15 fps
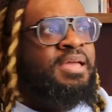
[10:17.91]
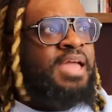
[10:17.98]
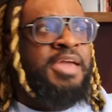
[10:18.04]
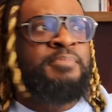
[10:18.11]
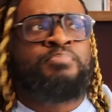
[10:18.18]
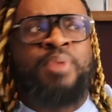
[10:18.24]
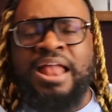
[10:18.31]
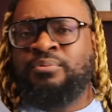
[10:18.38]

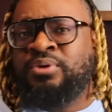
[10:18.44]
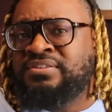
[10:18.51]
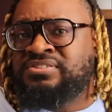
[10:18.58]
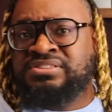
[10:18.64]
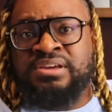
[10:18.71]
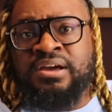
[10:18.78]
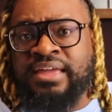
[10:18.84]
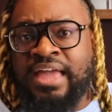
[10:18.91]
It probably would have
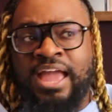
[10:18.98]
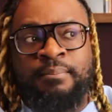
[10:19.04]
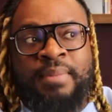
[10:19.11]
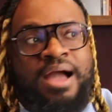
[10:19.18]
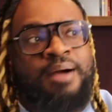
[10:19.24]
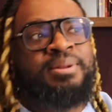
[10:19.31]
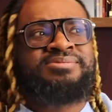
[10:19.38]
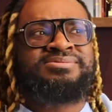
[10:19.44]
still came
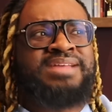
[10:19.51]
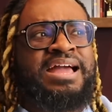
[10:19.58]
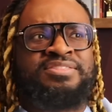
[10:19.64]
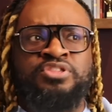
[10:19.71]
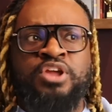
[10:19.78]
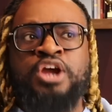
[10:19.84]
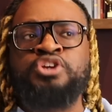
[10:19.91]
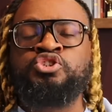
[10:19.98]
out, but it's
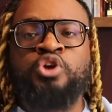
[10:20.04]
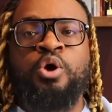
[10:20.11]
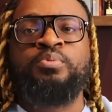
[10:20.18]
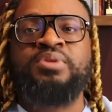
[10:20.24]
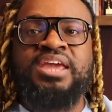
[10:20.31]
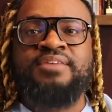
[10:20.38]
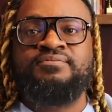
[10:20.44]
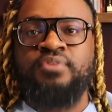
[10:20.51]
like, there's no
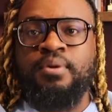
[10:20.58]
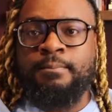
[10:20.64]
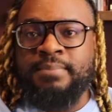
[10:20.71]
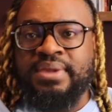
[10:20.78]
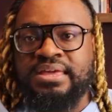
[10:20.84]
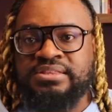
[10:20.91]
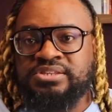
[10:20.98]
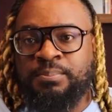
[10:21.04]
need for
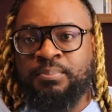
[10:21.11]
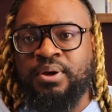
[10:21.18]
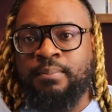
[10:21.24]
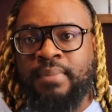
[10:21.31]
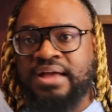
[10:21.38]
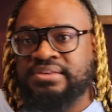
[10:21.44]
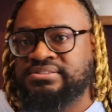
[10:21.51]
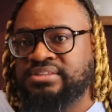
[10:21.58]
me to put
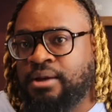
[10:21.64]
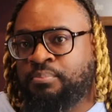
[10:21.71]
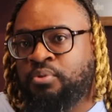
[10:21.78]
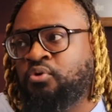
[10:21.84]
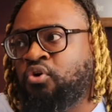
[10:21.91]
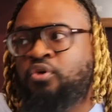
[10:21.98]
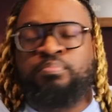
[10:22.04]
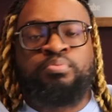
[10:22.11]
my stamp
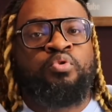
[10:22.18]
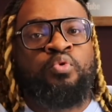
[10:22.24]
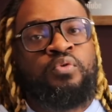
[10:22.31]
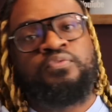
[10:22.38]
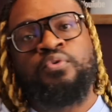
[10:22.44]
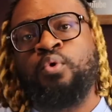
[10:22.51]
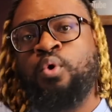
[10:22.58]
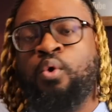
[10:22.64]
of
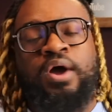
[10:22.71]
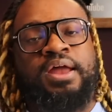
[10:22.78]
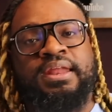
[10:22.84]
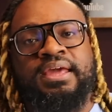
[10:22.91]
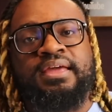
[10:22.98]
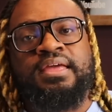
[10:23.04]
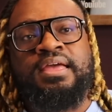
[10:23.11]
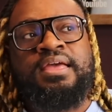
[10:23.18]
approval on
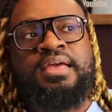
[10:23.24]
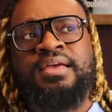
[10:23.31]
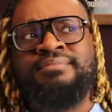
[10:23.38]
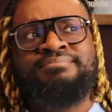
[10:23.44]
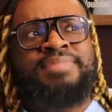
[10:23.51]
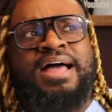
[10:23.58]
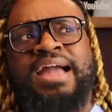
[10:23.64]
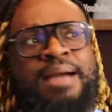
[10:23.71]
it.
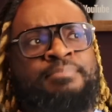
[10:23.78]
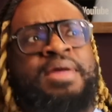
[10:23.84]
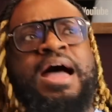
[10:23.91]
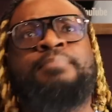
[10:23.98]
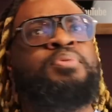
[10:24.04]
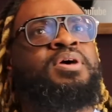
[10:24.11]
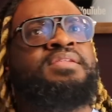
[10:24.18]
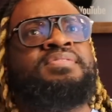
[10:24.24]
Like, I'm
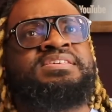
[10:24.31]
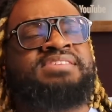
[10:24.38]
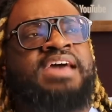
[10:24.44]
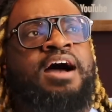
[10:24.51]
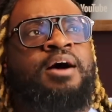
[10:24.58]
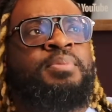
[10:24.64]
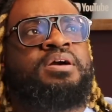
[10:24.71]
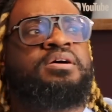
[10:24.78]
not putting this
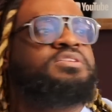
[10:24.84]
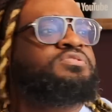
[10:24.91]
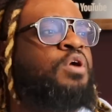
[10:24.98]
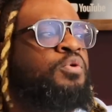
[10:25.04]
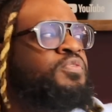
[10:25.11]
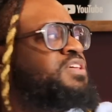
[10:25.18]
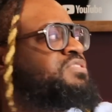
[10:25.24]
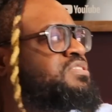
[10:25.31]
out because,
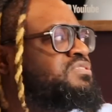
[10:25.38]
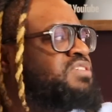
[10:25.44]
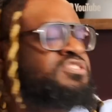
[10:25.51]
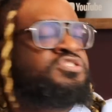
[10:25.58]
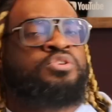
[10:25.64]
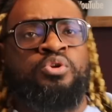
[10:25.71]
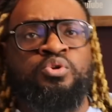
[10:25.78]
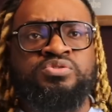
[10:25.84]
oh, this is
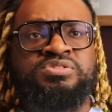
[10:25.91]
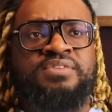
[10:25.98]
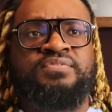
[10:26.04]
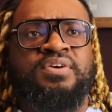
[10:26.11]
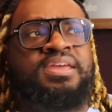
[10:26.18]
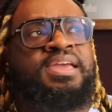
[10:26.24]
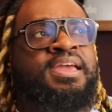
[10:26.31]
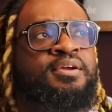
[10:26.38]
exclusive
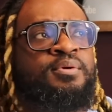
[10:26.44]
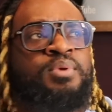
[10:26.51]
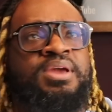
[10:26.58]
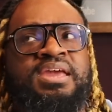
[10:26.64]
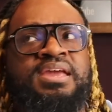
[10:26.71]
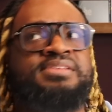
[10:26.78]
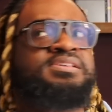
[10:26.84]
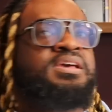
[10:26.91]
for King of
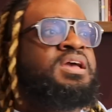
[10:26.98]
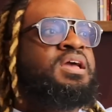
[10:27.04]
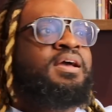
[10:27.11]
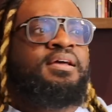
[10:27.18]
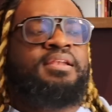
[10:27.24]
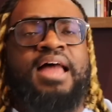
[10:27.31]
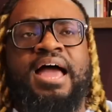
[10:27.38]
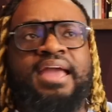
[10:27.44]
Reeds.
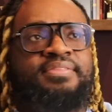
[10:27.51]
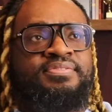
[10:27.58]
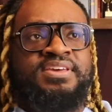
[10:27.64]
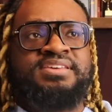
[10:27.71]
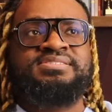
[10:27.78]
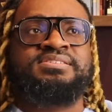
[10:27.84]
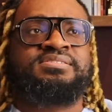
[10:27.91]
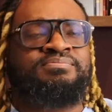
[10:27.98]
Like,
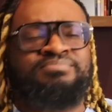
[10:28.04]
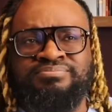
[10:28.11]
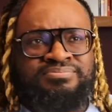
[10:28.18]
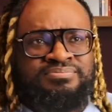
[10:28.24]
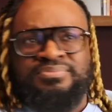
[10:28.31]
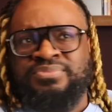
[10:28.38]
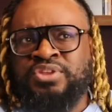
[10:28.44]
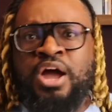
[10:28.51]
this,
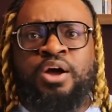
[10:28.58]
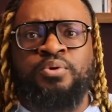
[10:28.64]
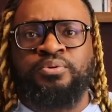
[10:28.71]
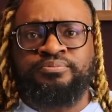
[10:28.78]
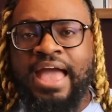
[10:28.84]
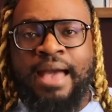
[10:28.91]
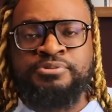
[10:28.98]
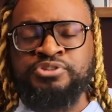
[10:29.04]

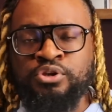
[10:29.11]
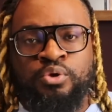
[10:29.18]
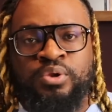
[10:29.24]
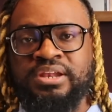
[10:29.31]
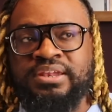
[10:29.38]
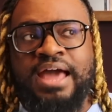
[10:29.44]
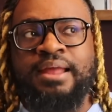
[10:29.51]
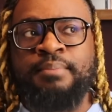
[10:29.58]
no,
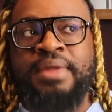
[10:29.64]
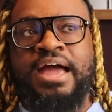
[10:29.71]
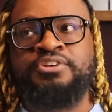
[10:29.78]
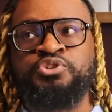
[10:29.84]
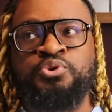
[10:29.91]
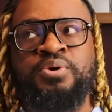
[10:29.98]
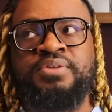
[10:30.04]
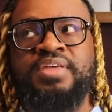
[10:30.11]
absolutely not. I'm not
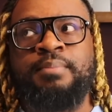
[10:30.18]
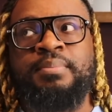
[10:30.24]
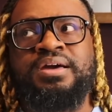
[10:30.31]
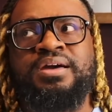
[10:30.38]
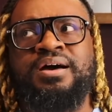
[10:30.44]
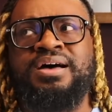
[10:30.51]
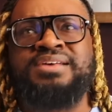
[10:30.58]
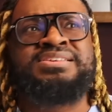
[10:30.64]
doing that
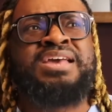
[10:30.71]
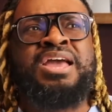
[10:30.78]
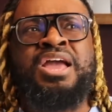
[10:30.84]
because